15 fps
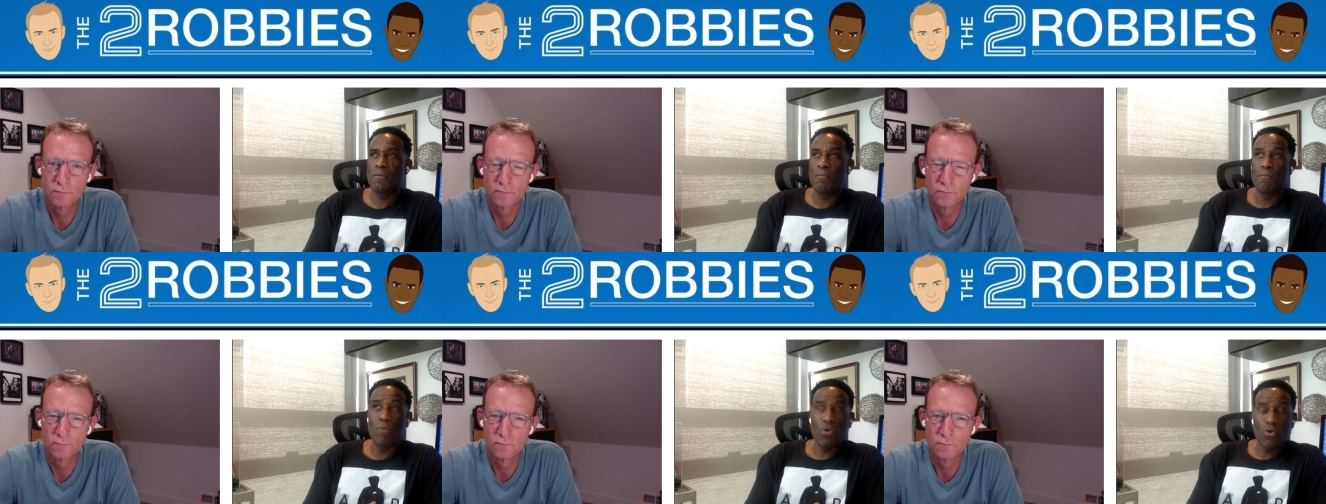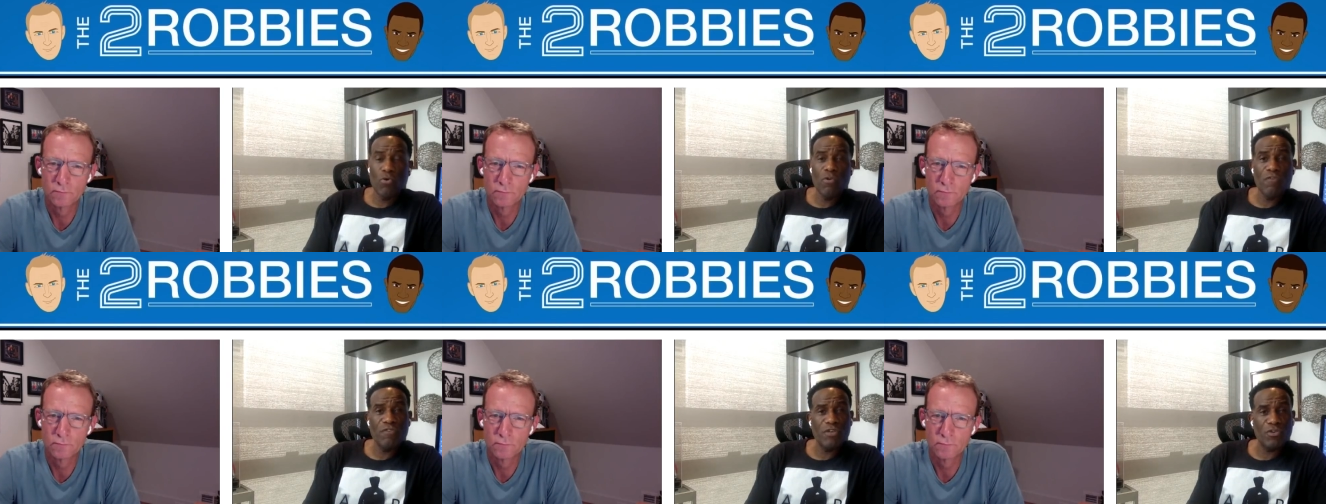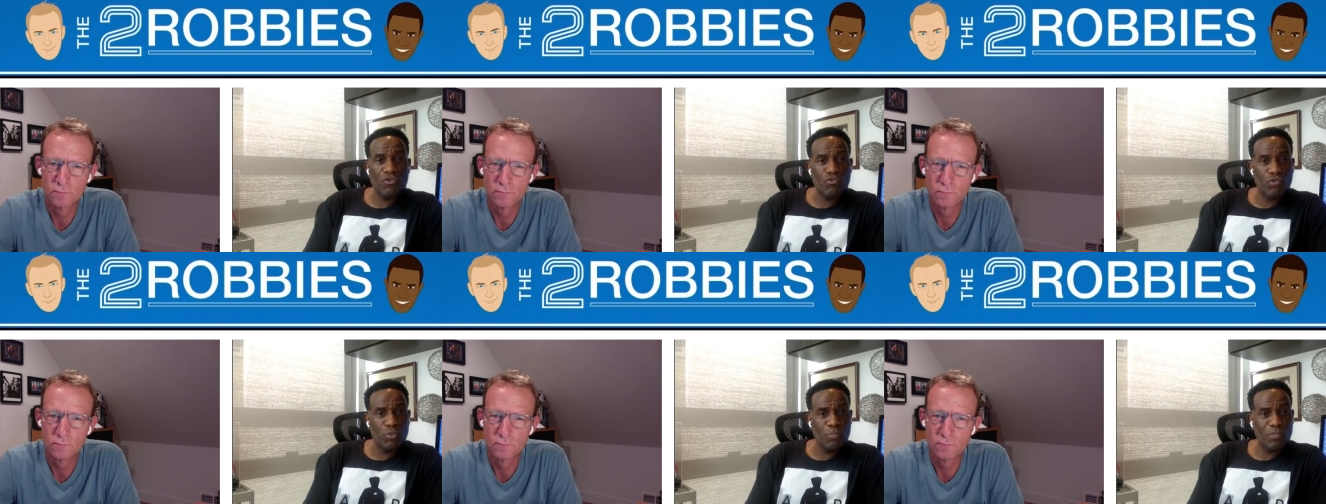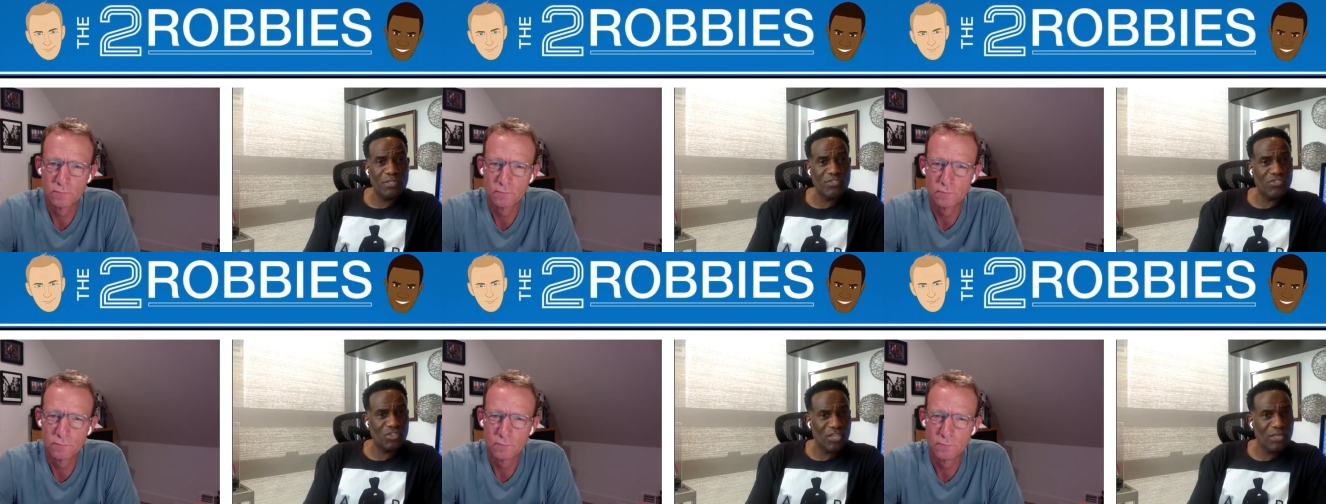Speaker 1: more of a group
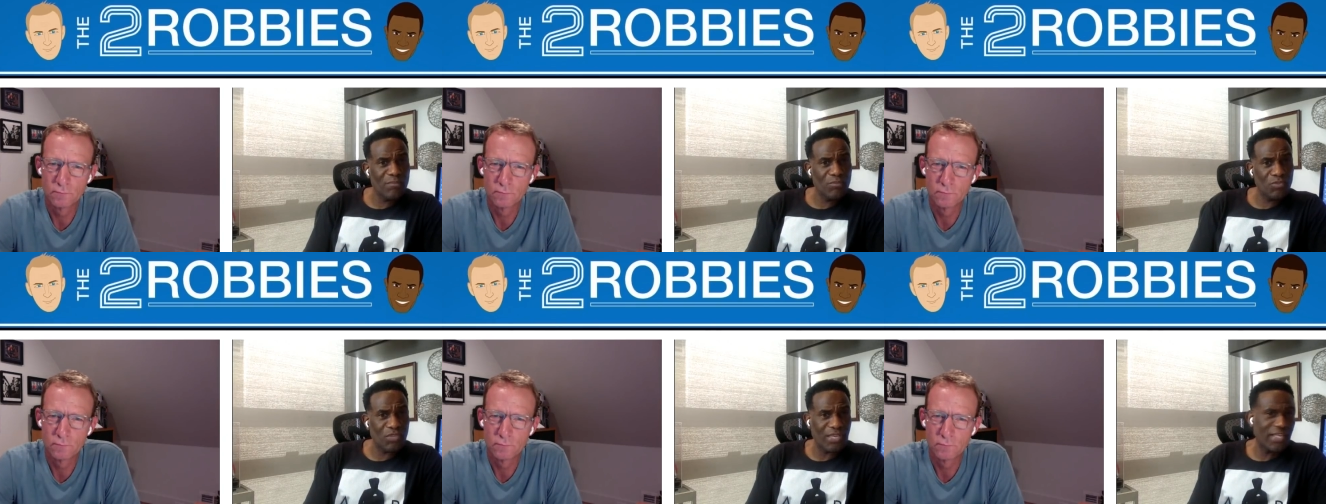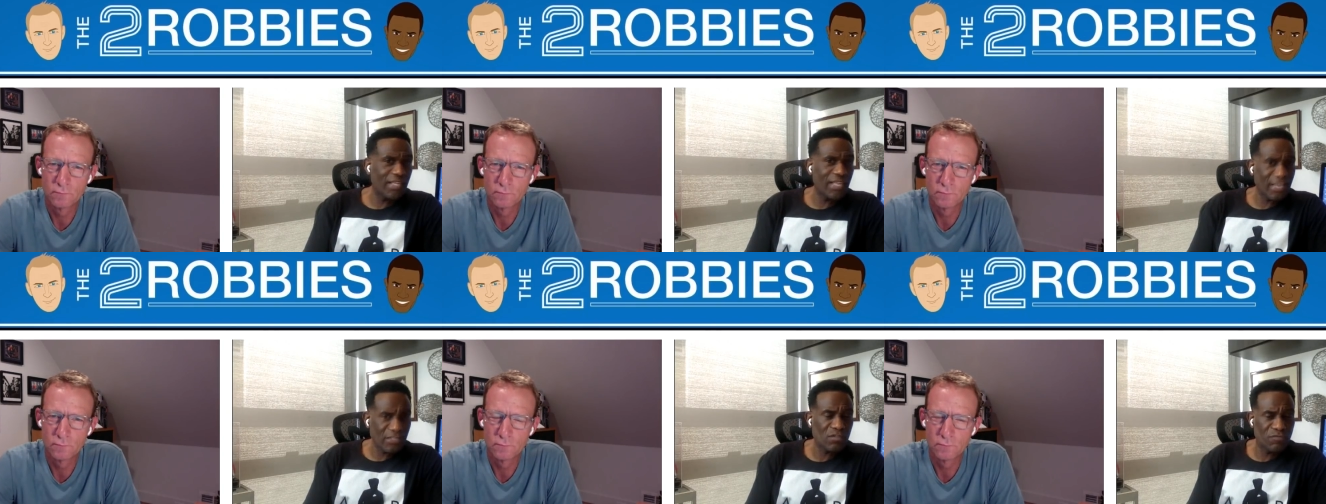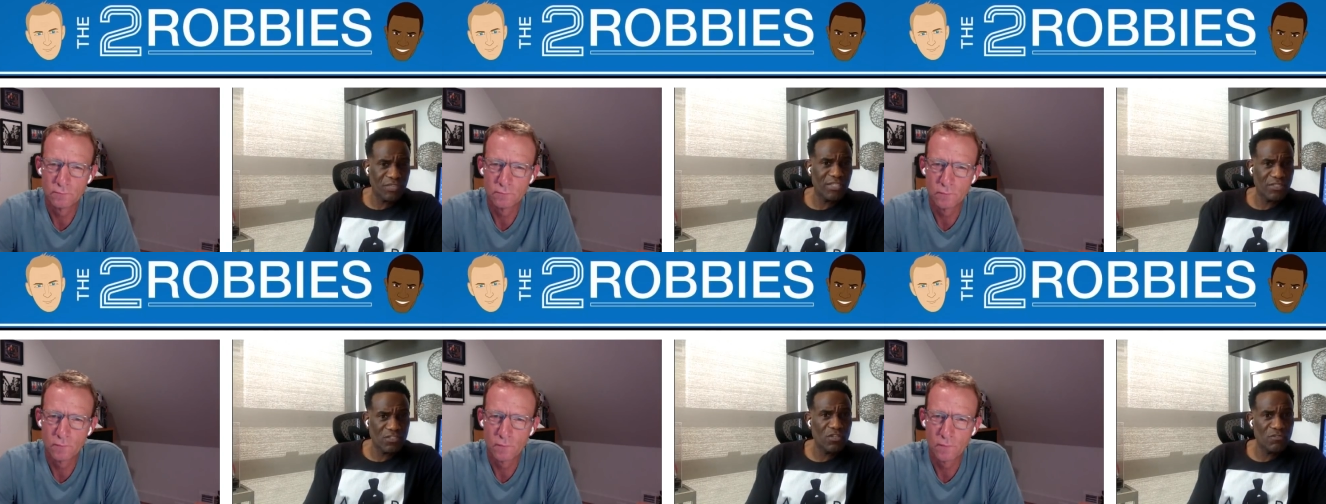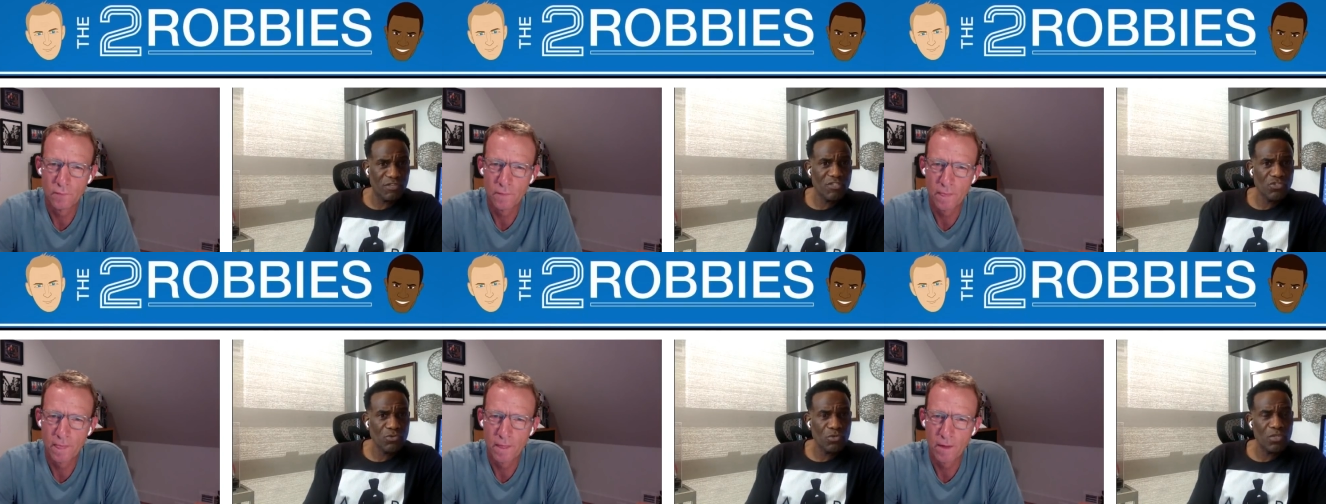and team thing and less of an
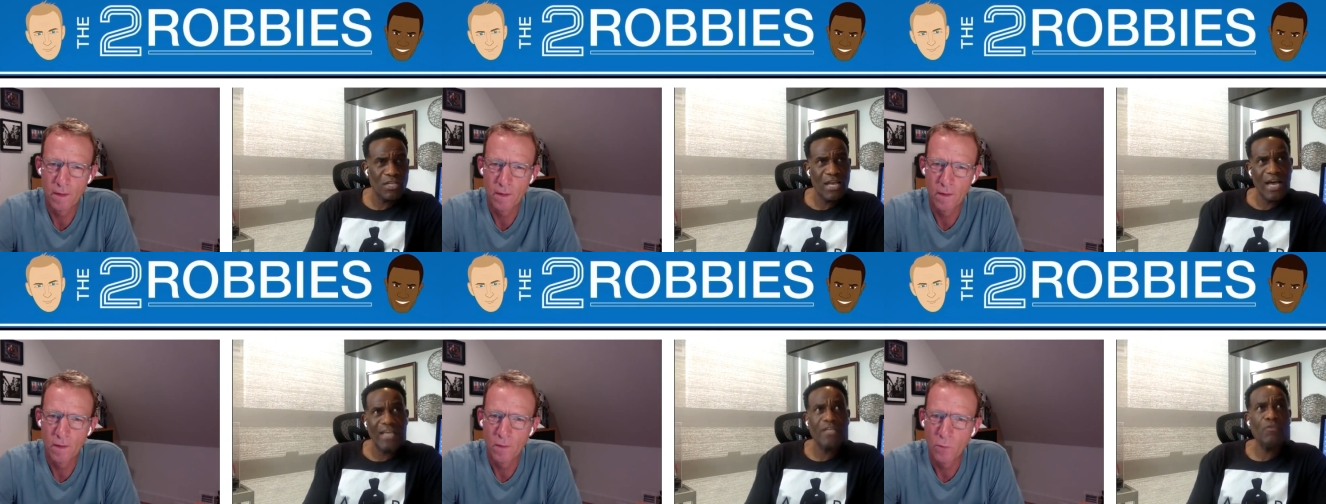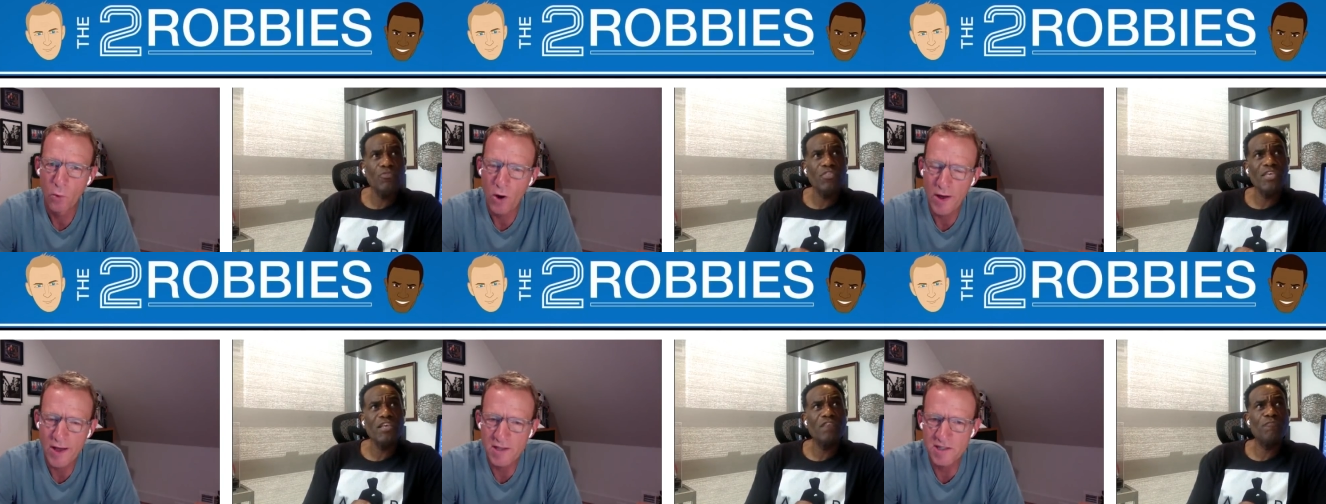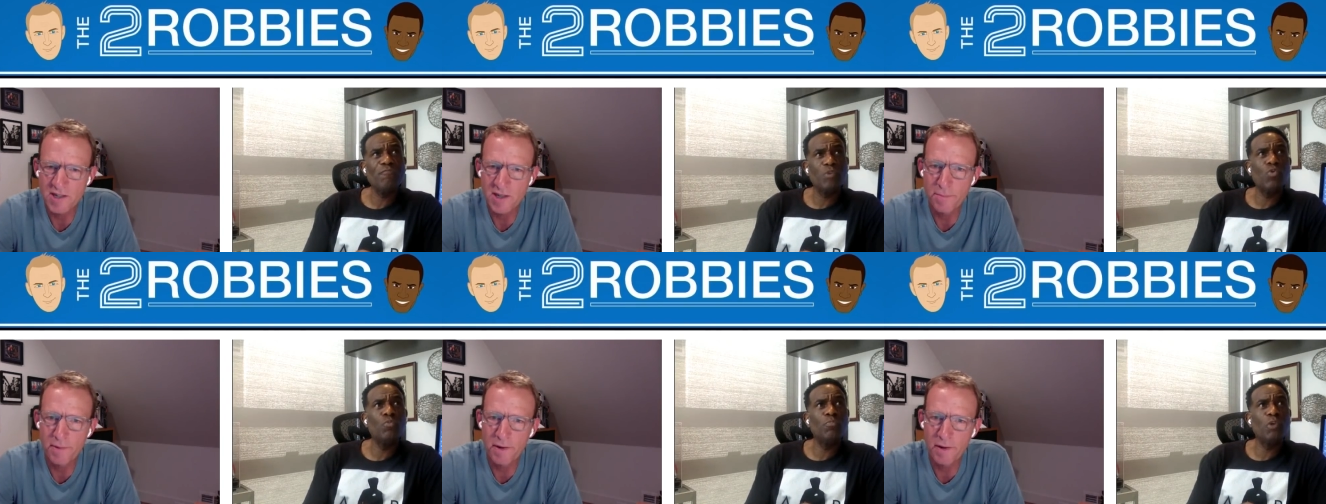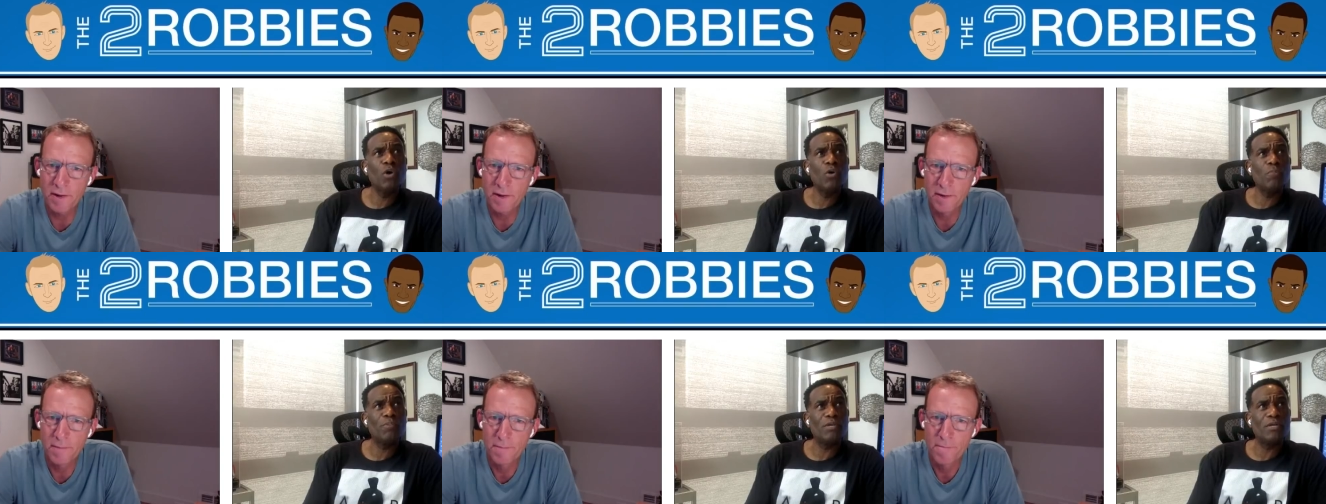individual. I don't Why think of
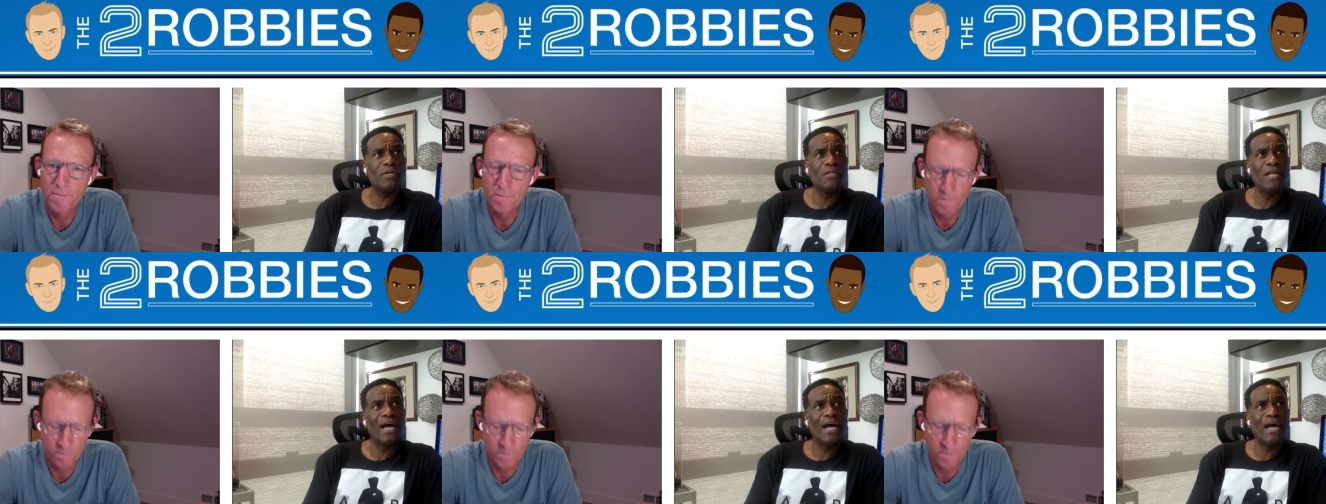Paul pl- Pogba.